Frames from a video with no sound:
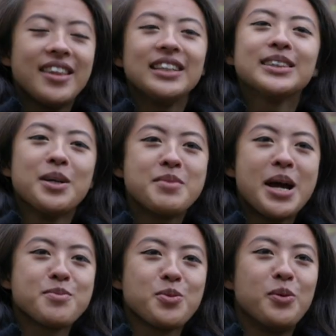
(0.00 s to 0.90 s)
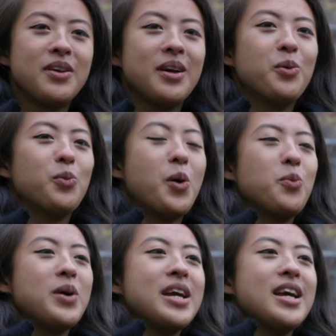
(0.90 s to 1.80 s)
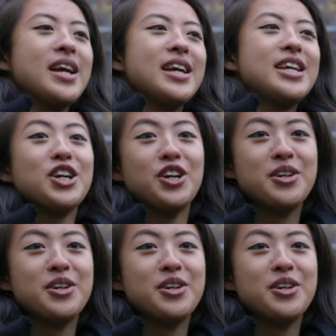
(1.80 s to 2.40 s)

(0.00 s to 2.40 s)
I think sometimes when we, when we hear